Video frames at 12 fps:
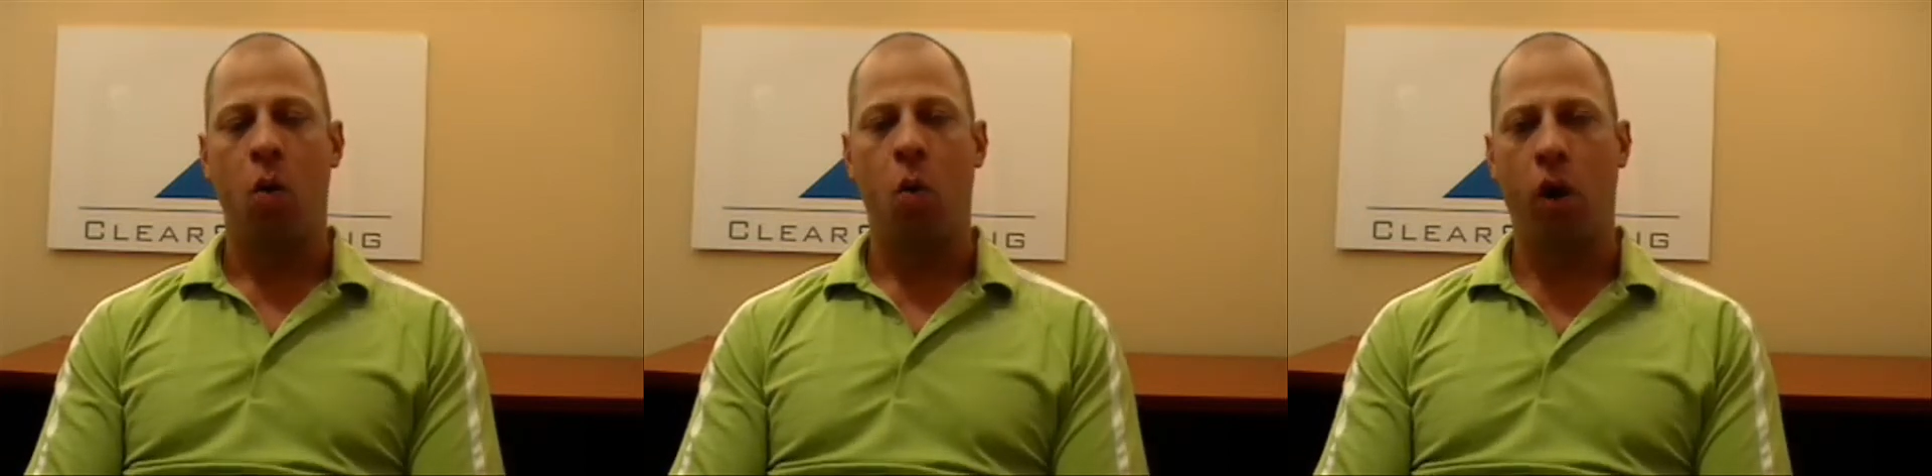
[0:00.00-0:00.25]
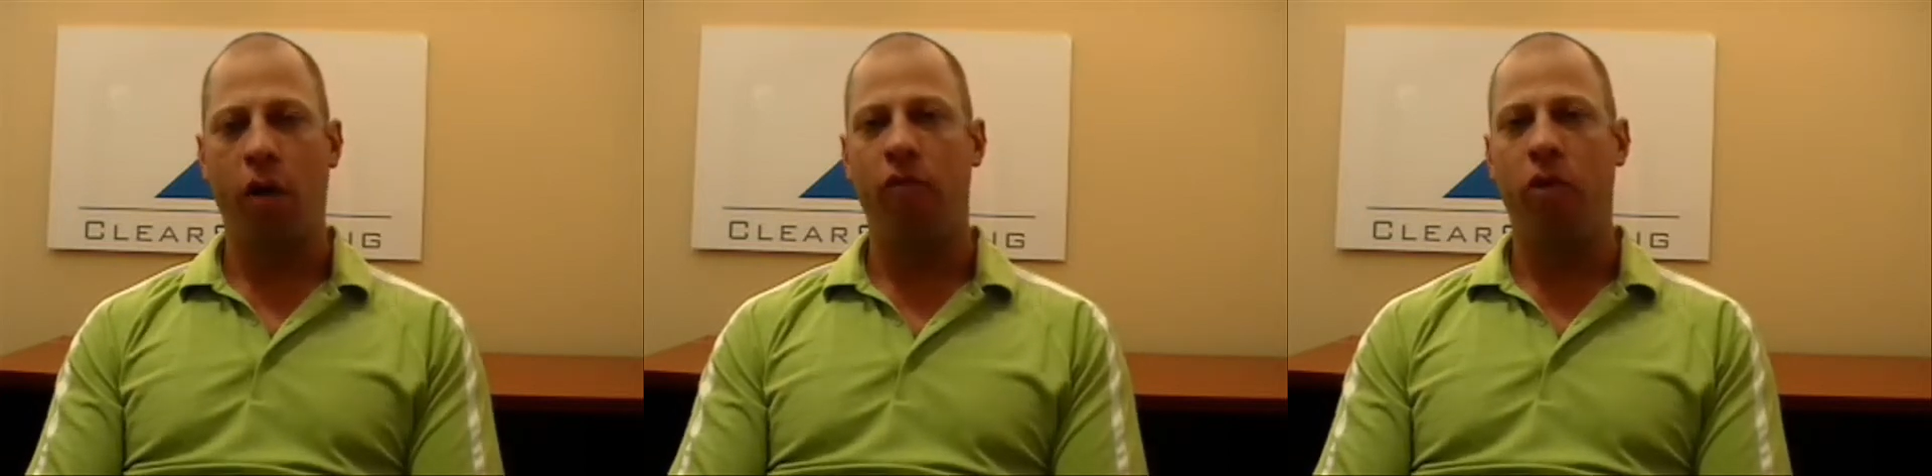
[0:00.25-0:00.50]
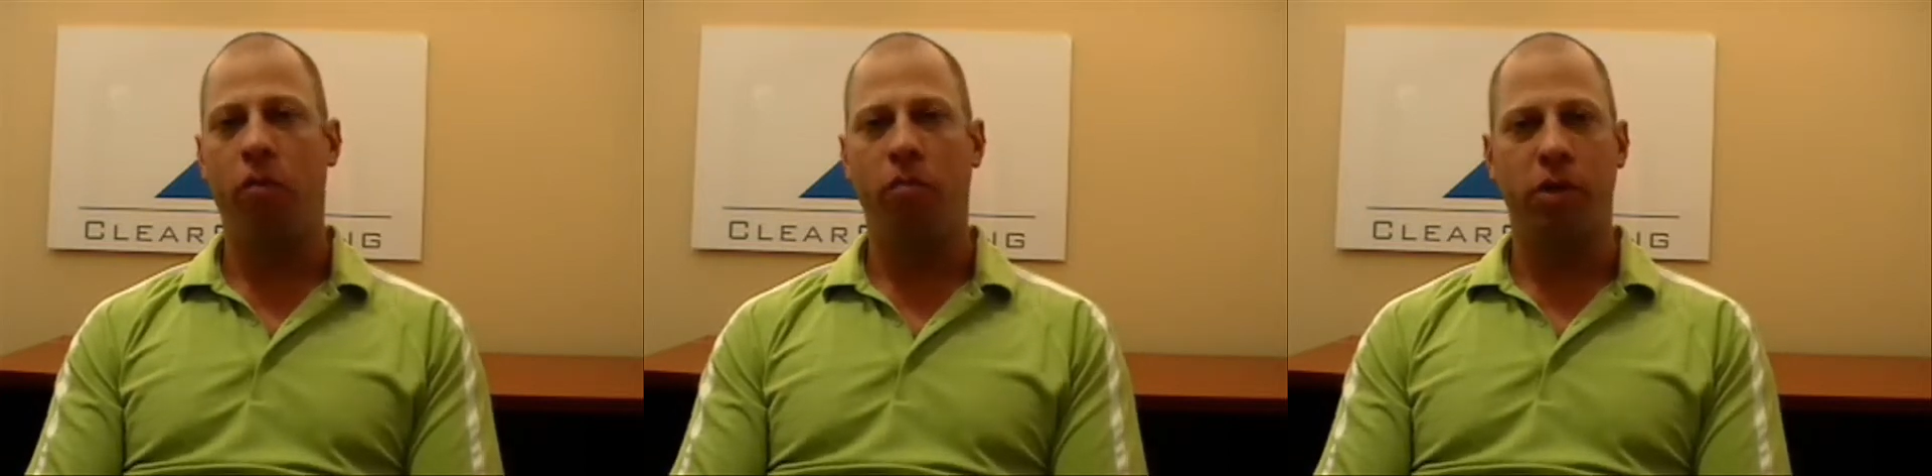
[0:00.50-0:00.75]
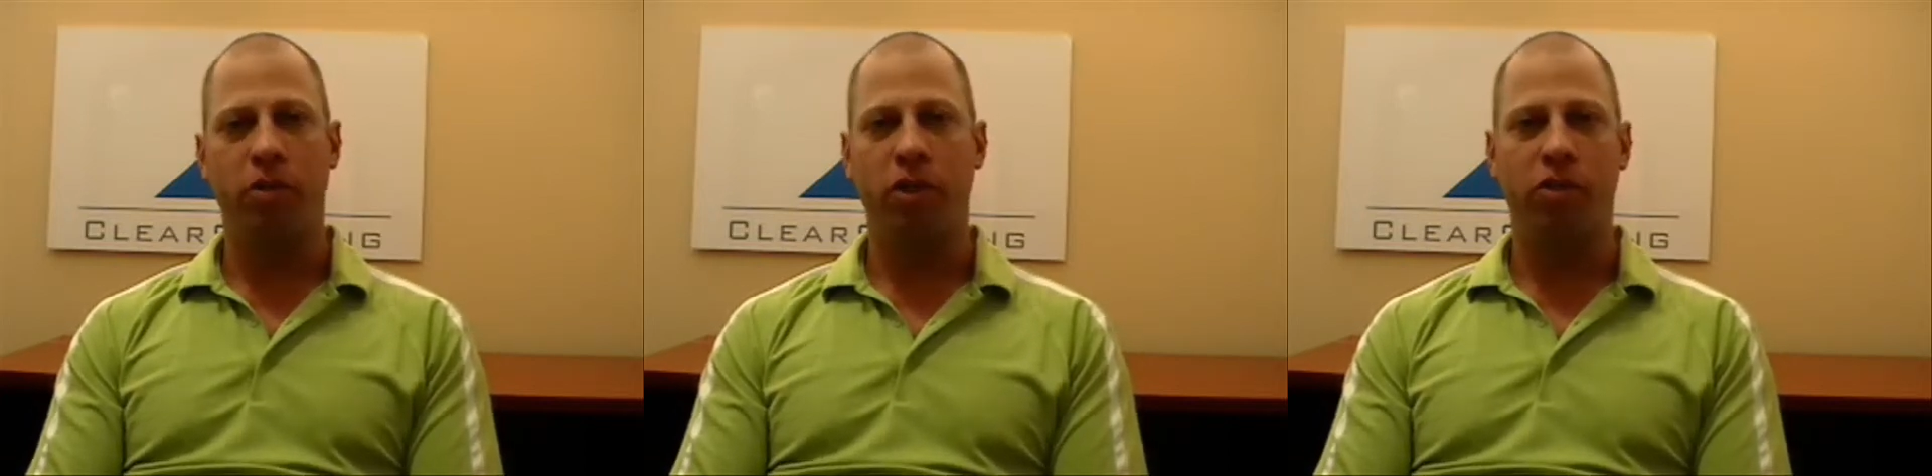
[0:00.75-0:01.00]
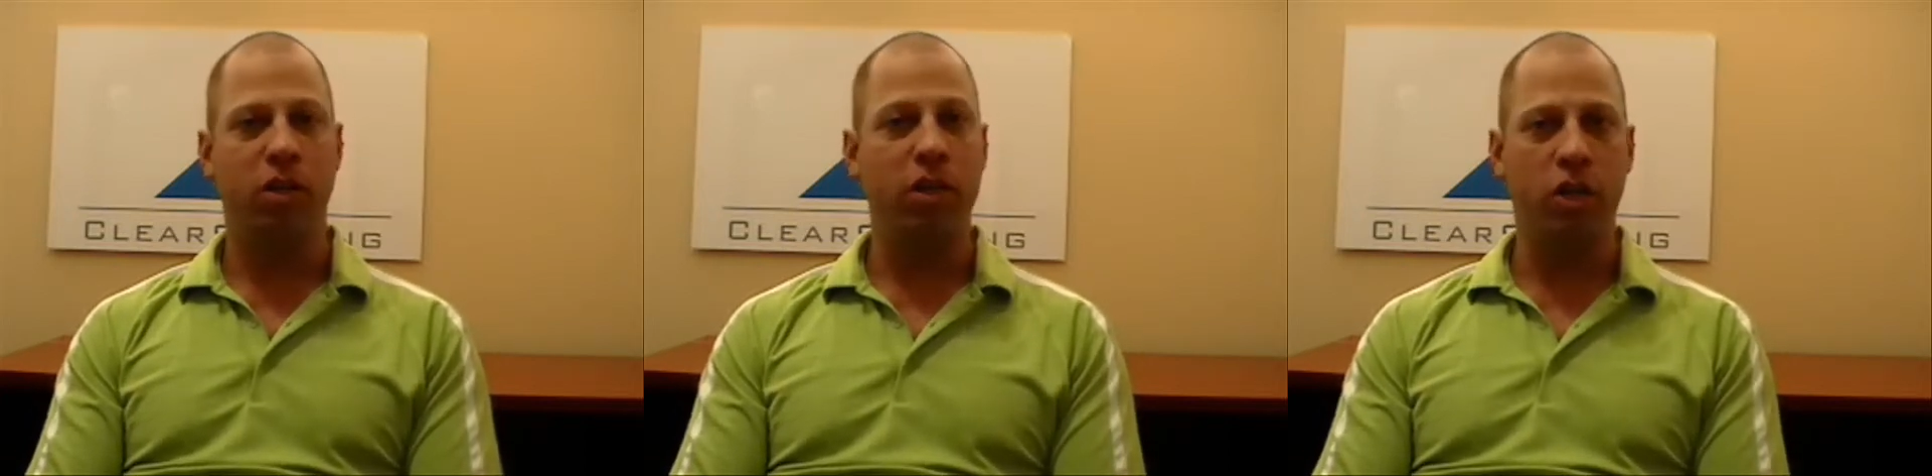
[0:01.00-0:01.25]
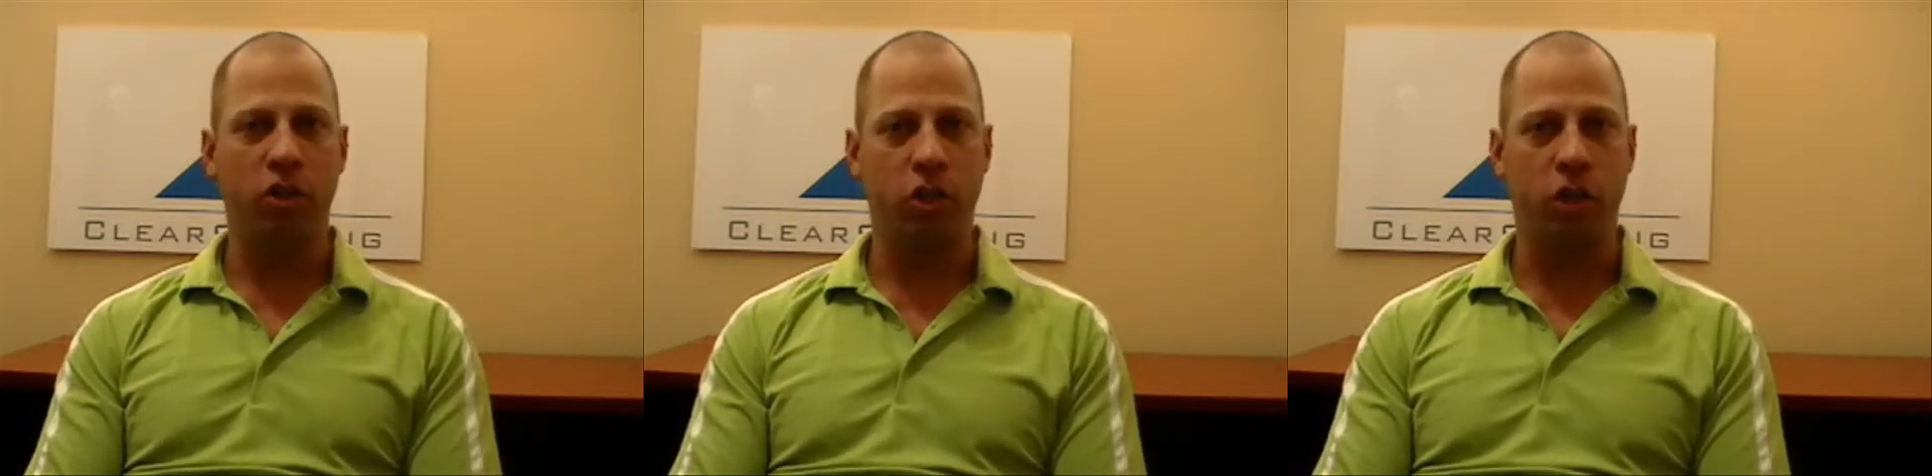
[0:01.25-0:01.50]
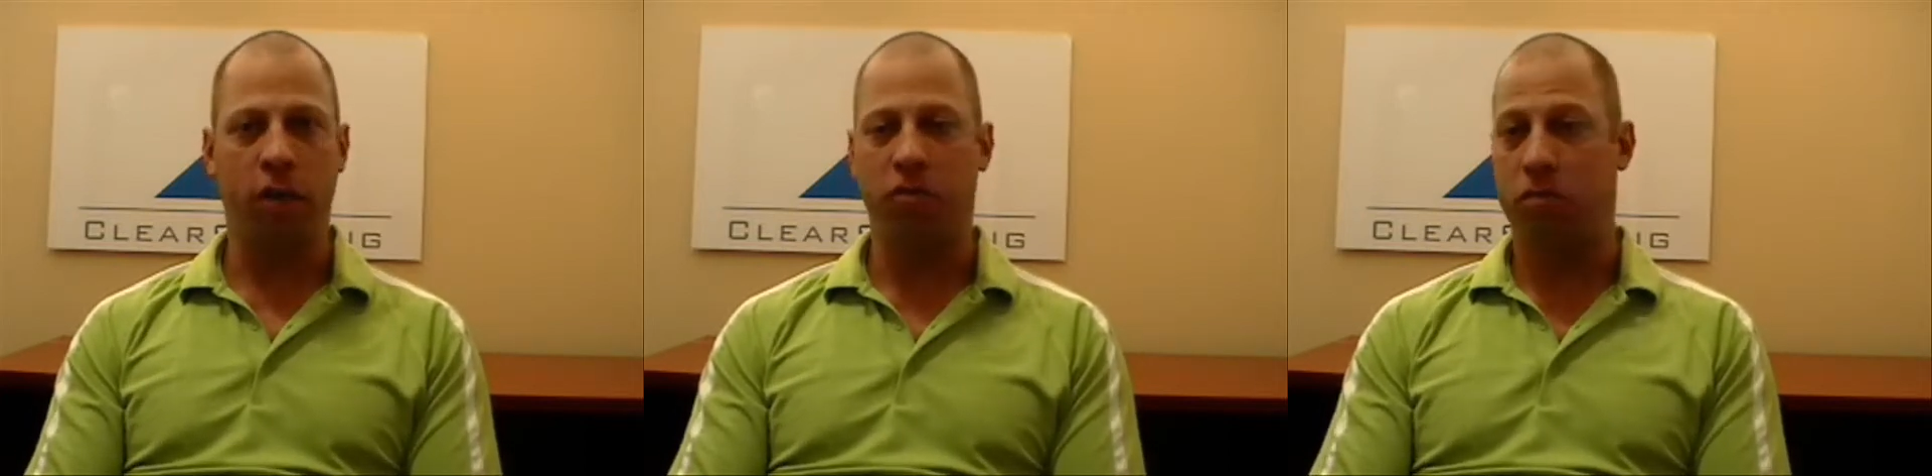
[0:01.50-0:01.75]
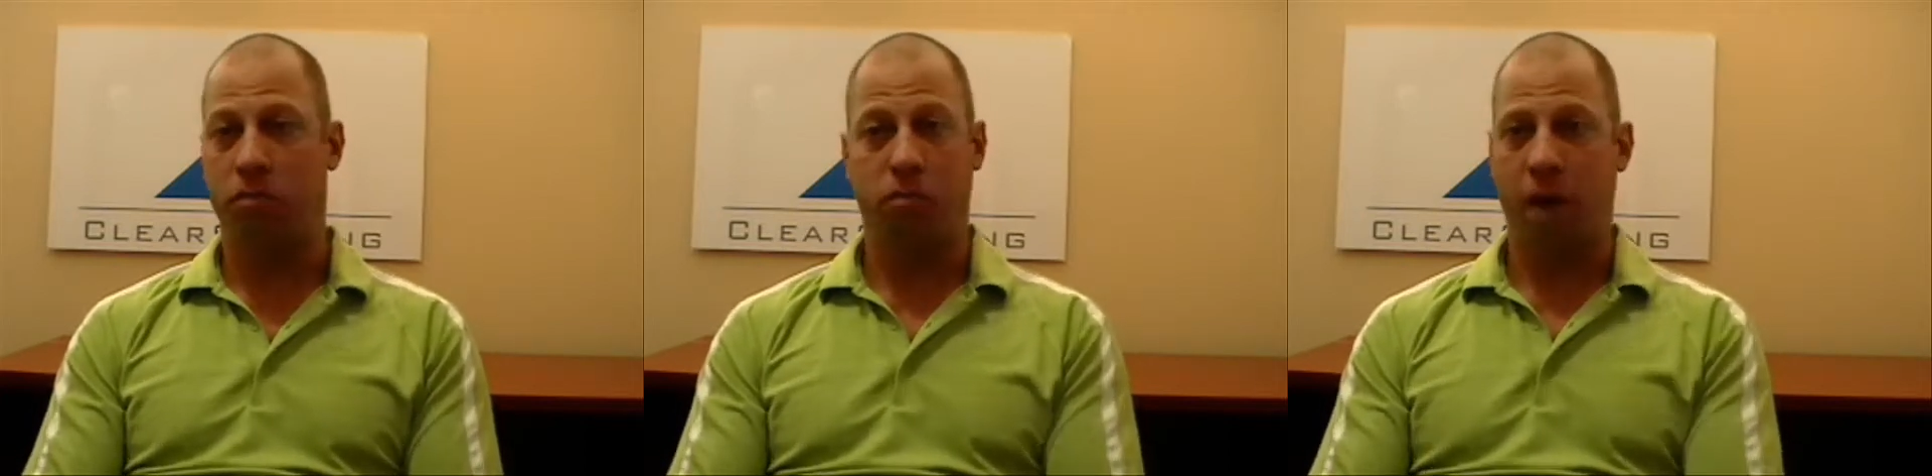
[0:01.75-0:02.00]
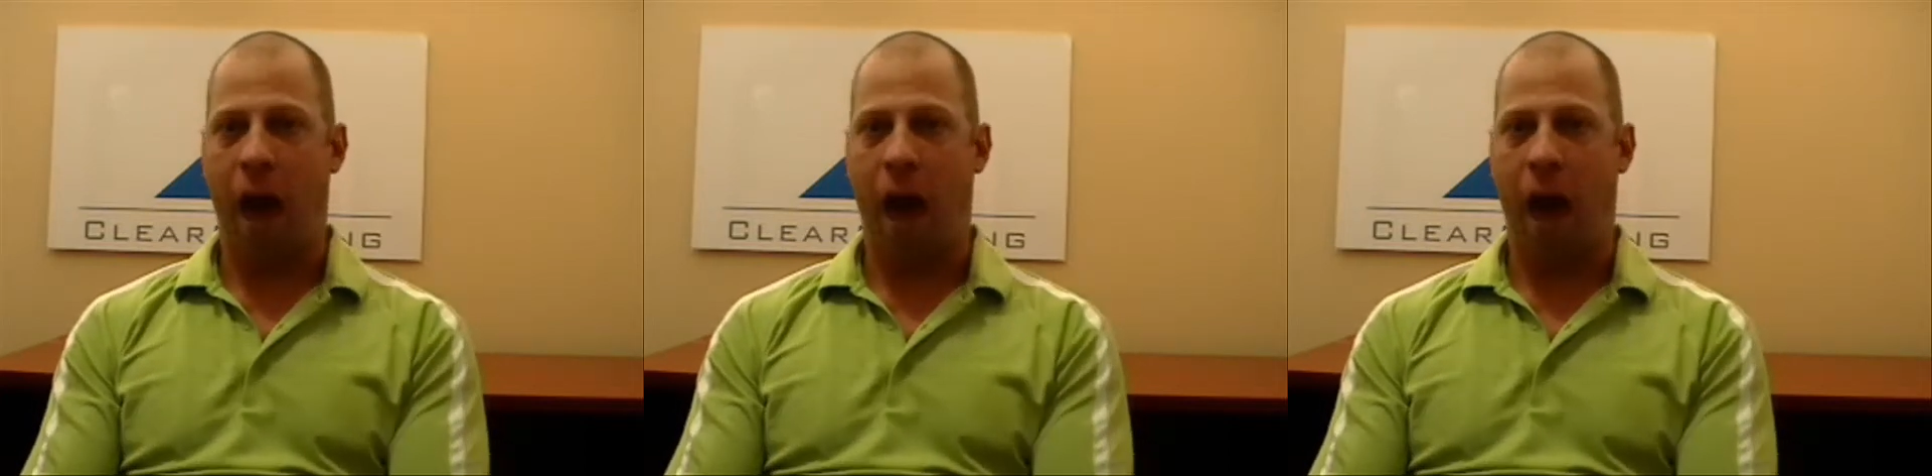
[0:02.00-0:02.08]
one of your business initiatives,